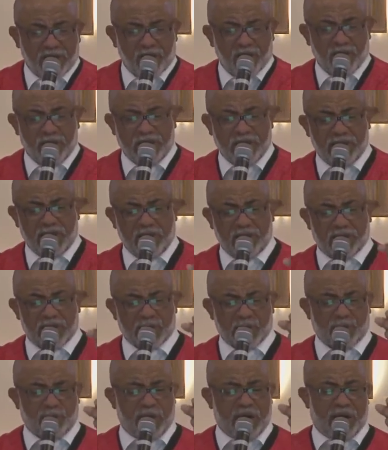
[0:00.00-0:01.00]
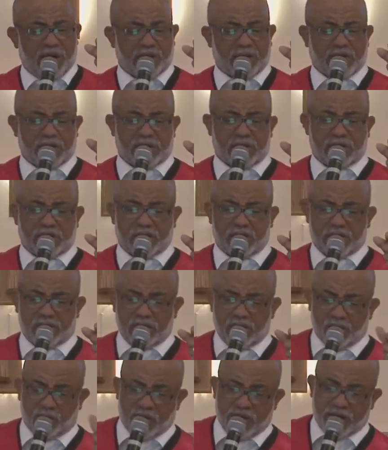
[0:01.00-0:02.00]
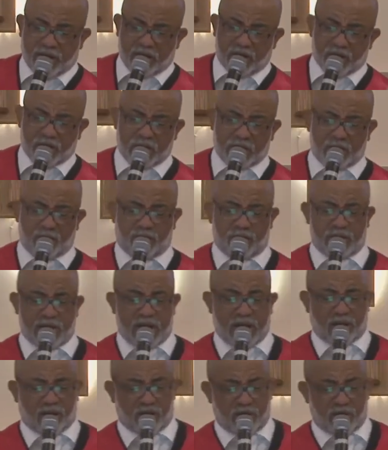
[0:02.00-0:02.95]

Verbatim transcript: We need the spots, the wrinkles put out.